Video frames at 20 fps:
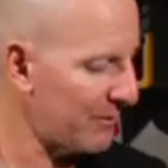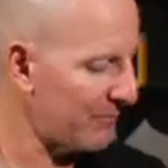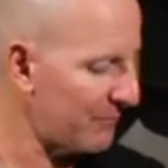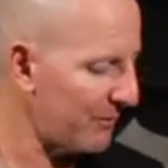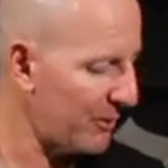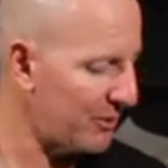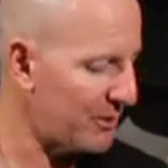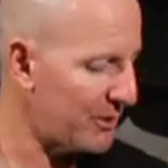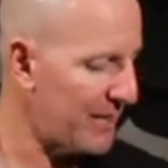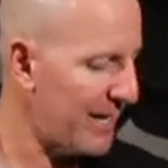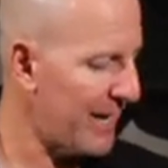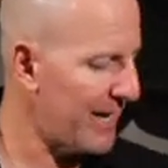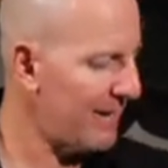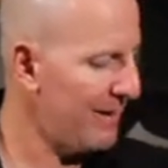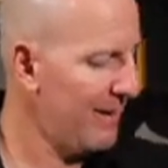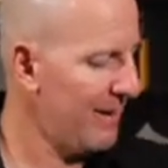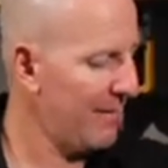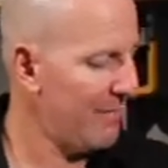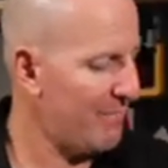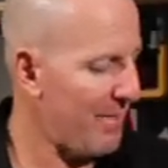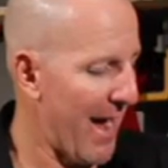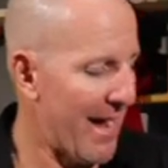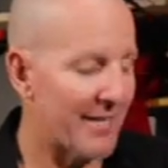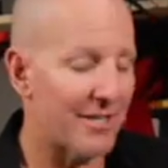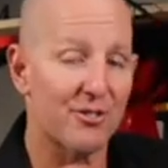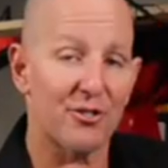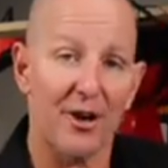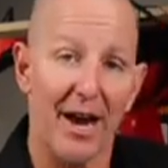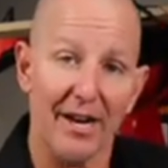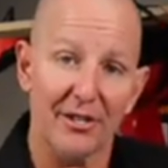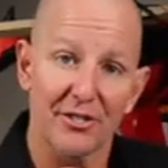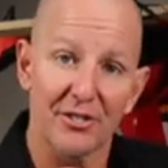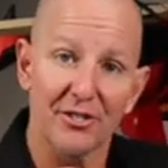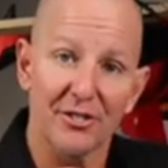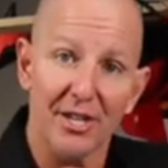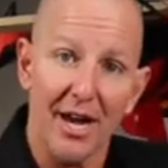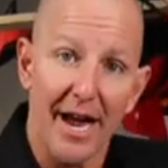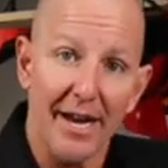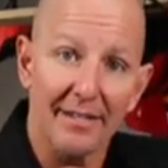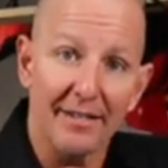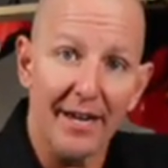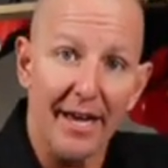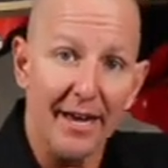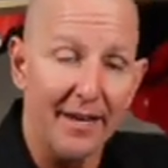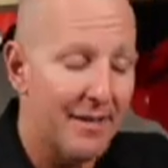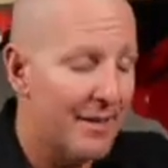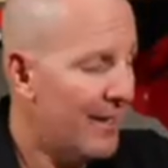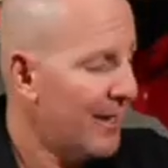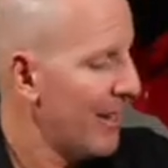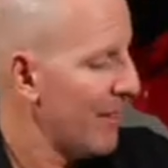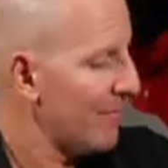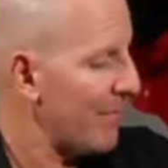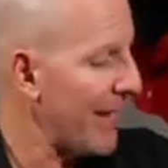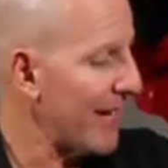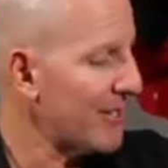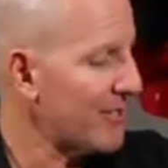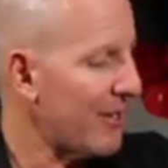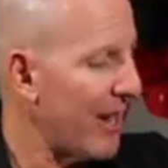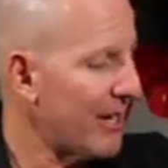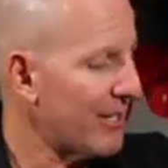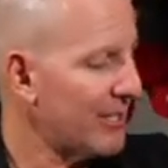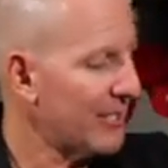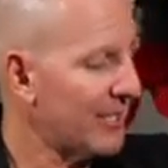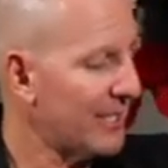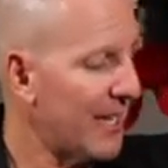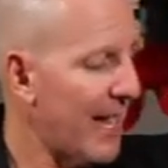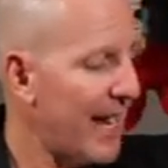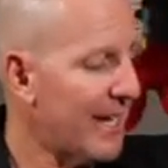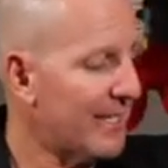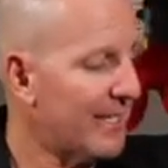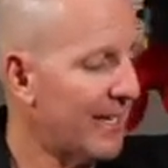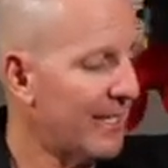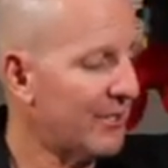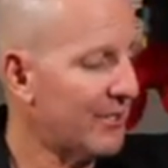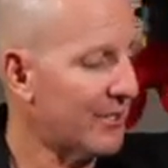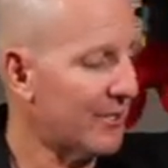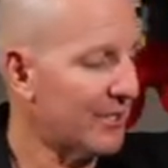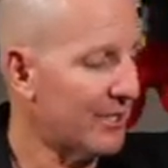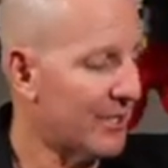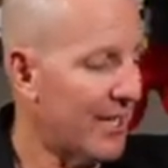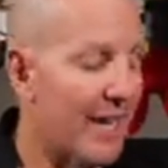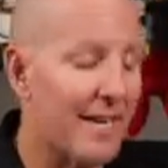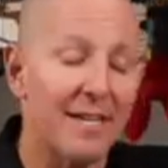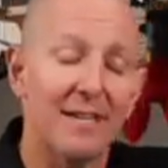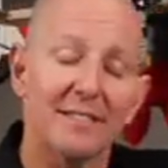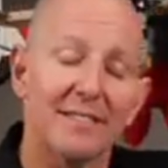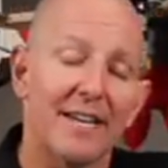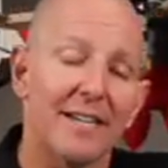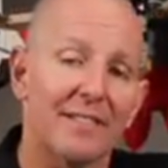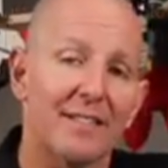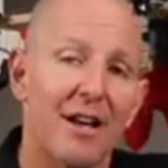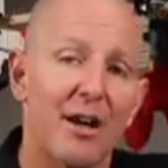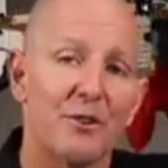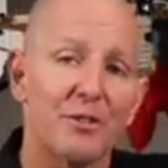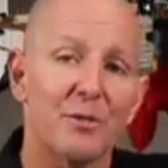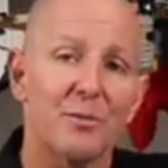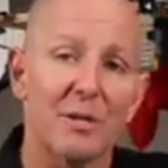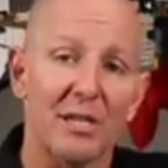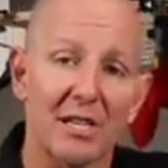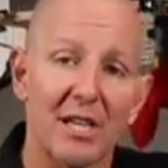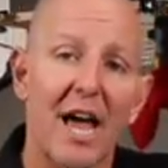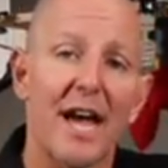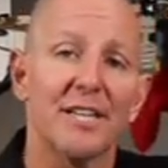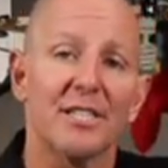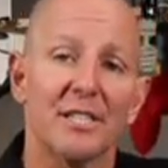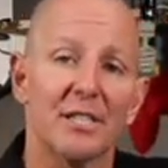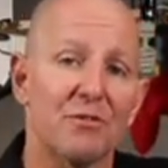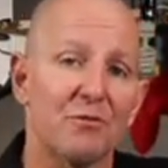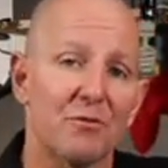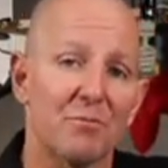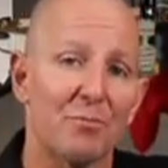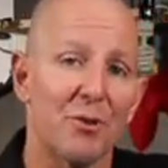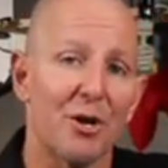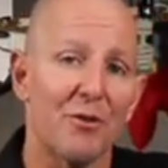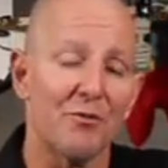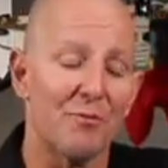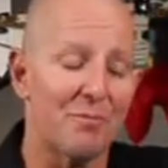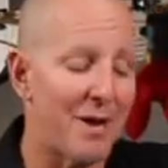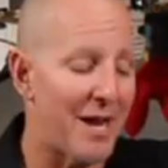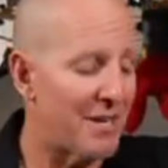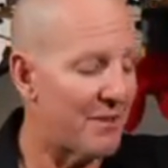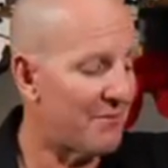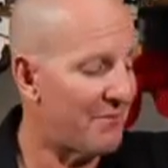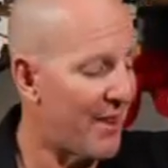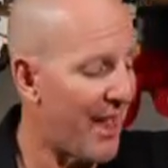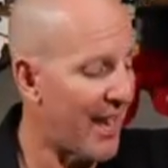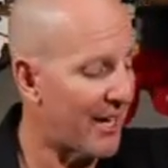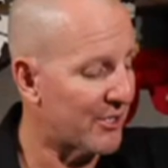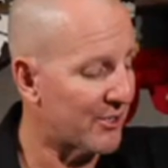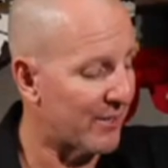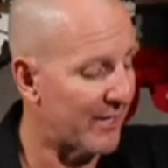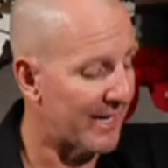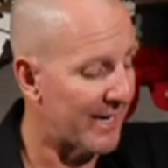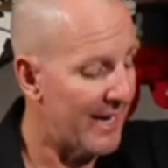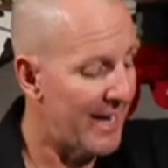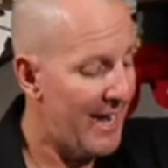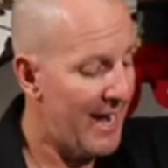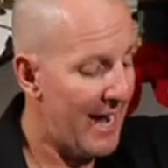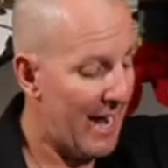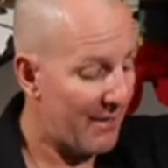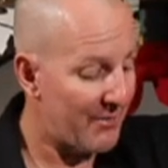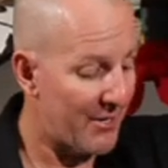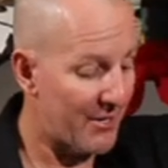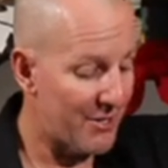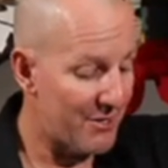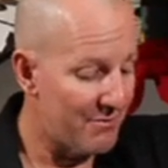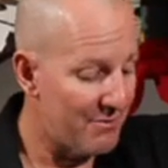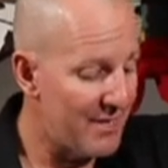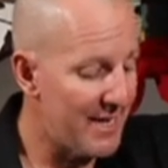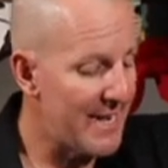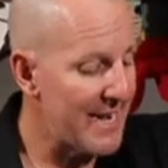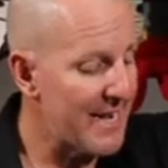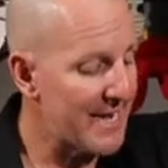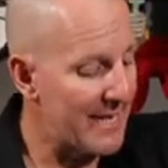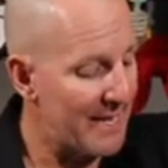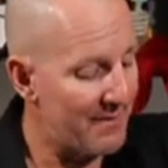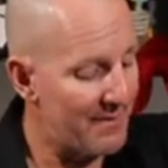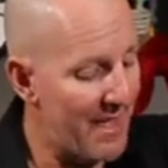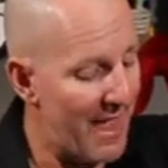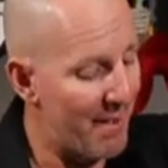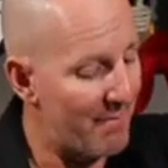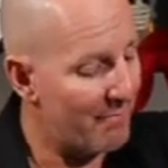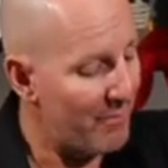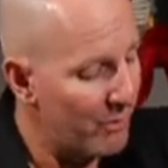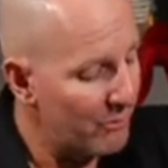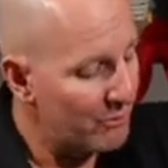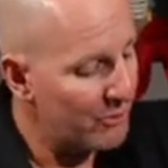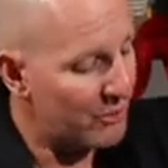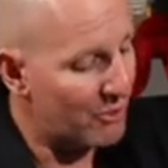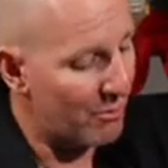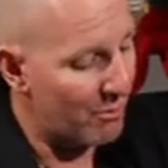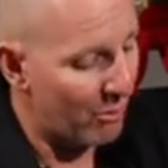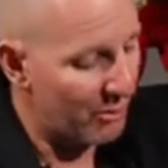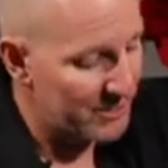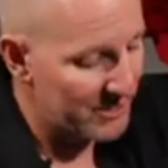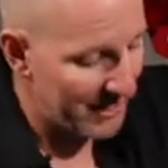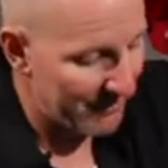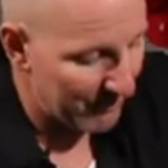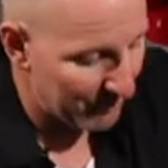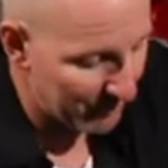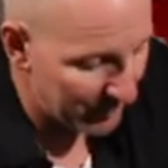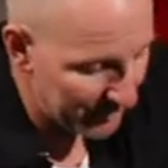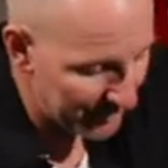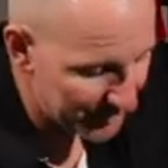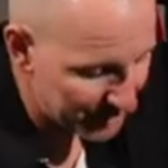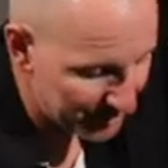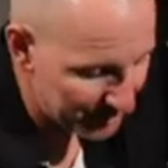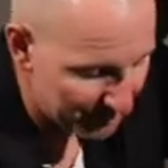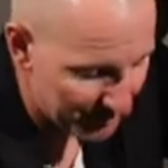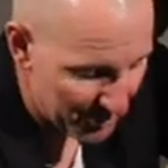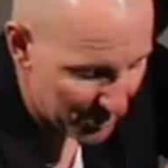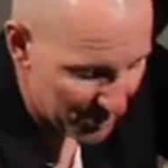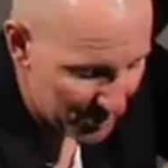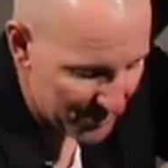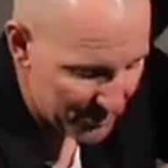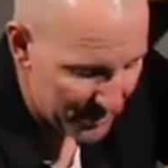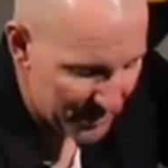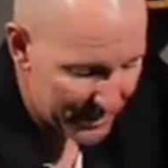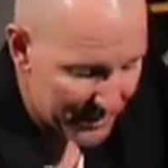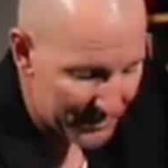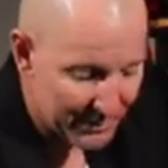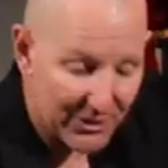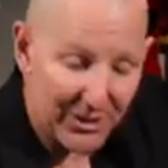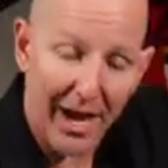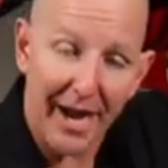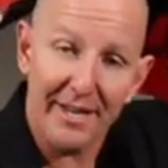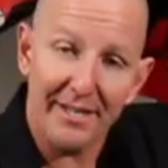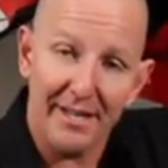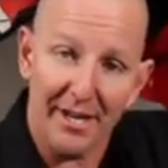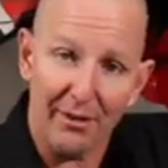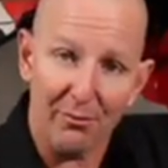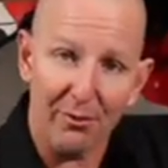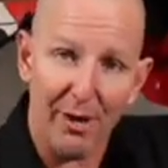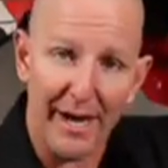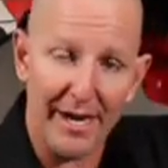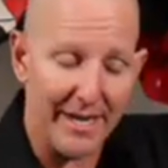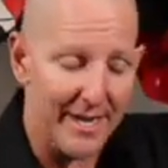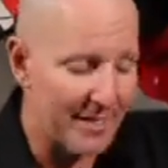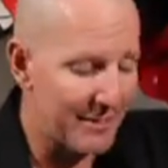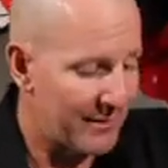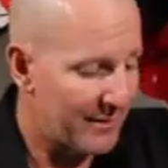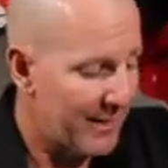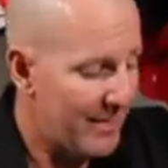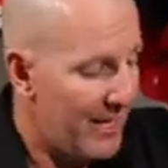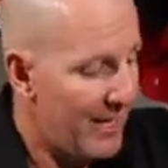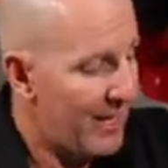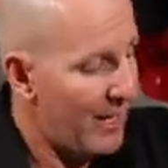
The first thing, magnet traction side cut. Magnet traction side cuts are a side cut technology we license from Mervin Manufacturing. And they're unique in that most snowboards have a really smooth side cut radius.